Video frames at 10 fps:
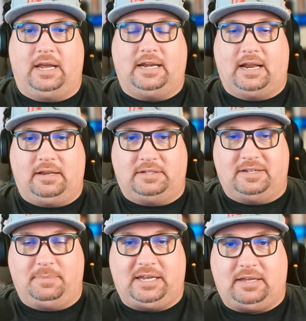And
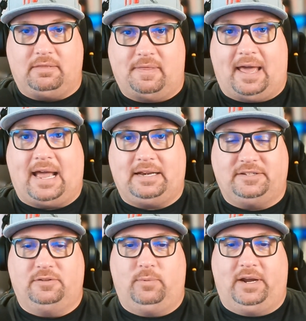to me, that
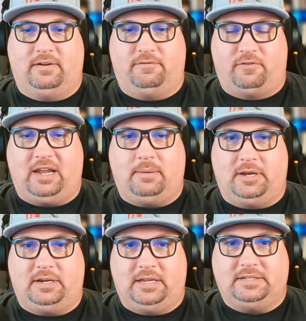is the way to frame
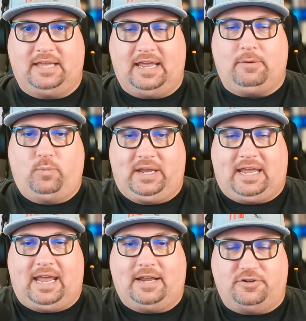it is, hey, we
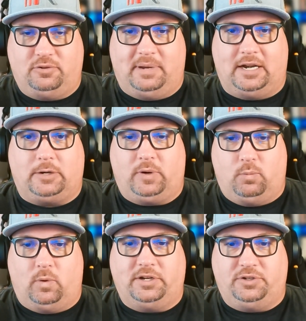can do better. We
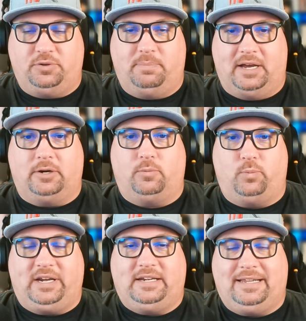want to do better.
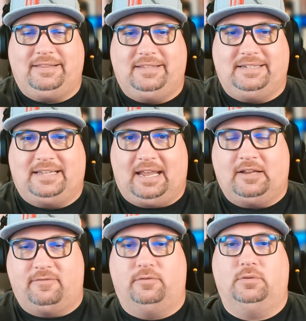We need these
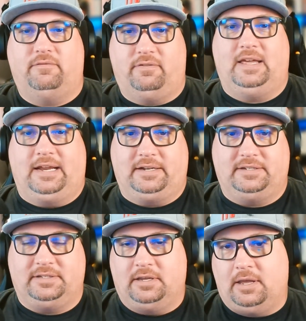handful of
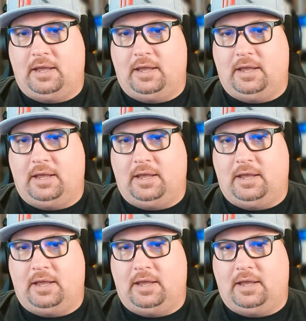things.